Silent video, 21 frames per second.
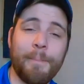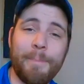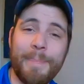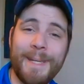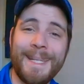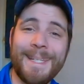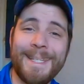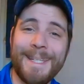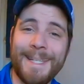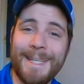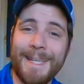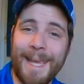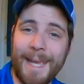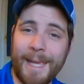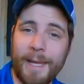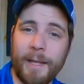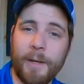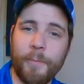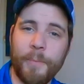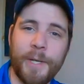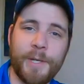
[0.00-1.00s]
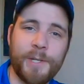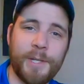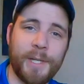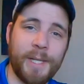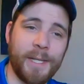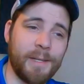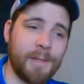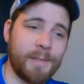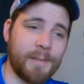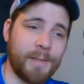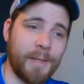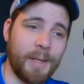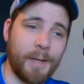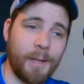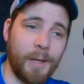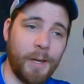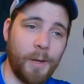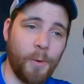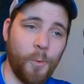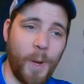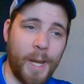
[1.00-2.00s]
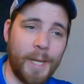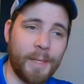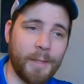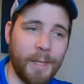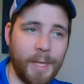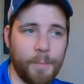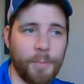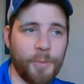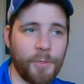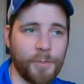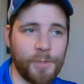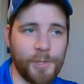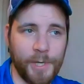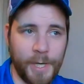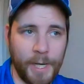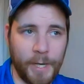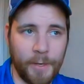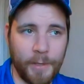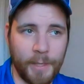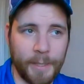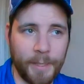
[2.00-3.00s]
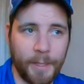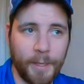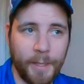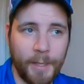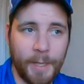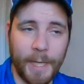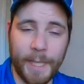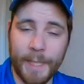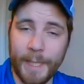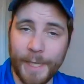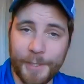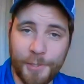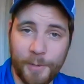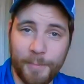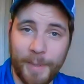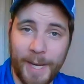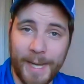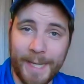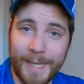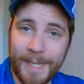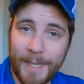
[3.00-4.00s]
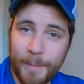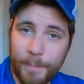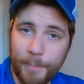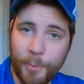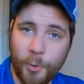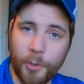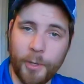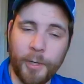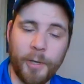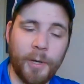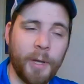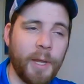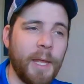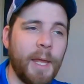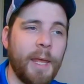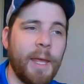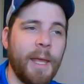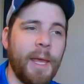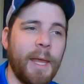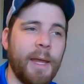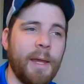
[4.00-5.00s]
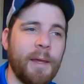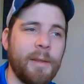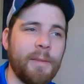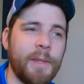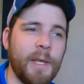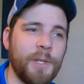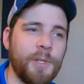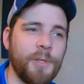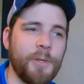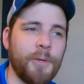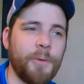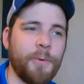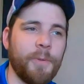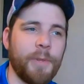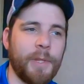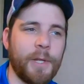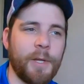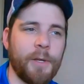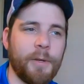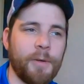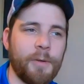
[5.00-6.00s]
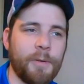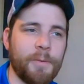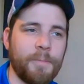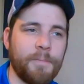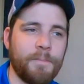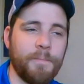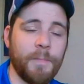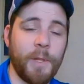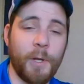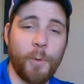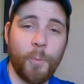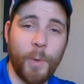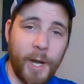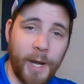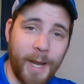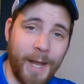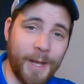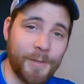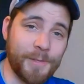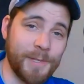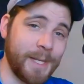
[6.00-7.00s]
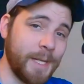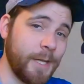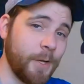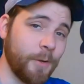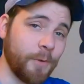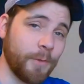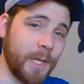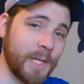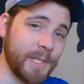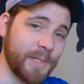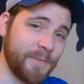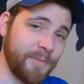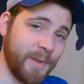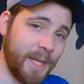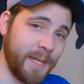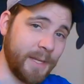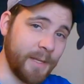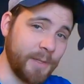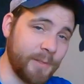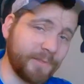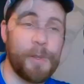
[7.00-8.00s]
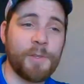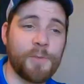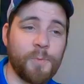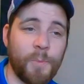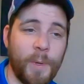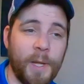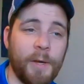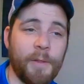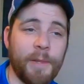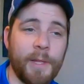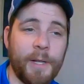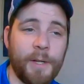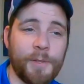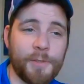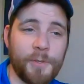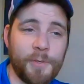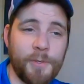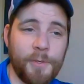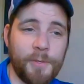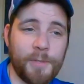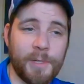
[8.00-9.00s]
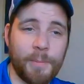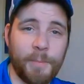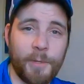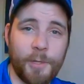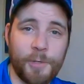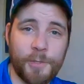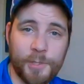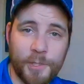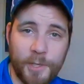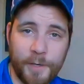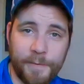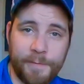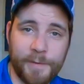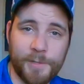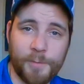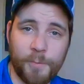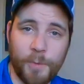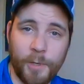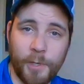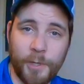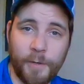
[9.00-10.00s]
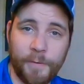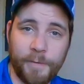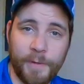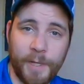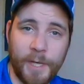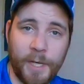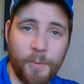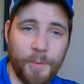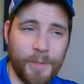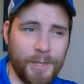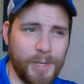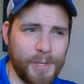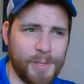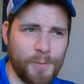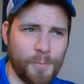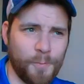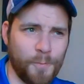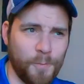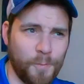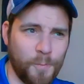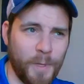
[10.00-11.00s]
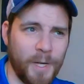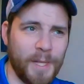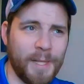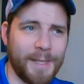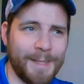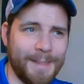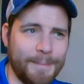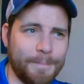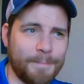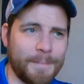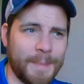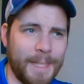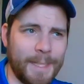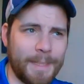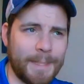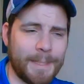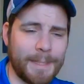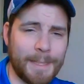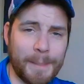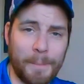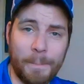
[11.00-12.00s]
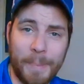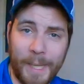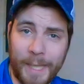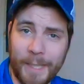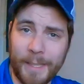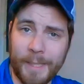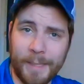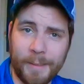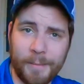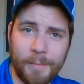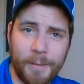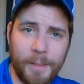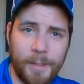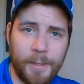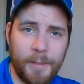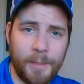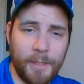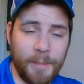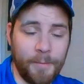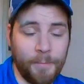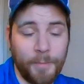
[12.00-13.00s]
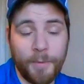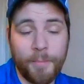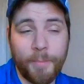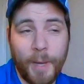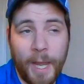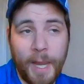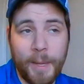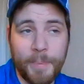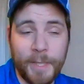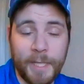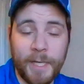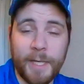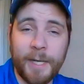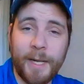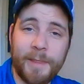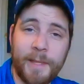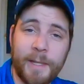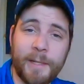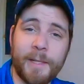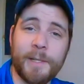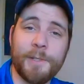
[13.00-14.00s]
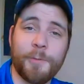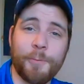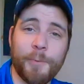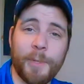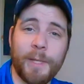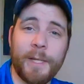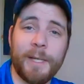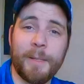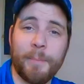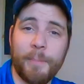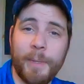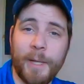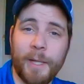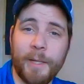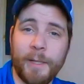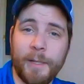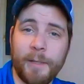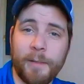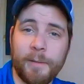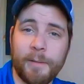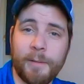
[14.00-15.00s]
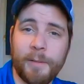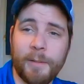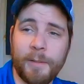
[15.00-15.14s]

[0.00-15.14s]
BTN, which is a white label generic electric bike importer. And they do their warehousing here in Las Vegas as well. They also do some of their service work over there, which is a really compelling, in my opinion. I think that's a really compelling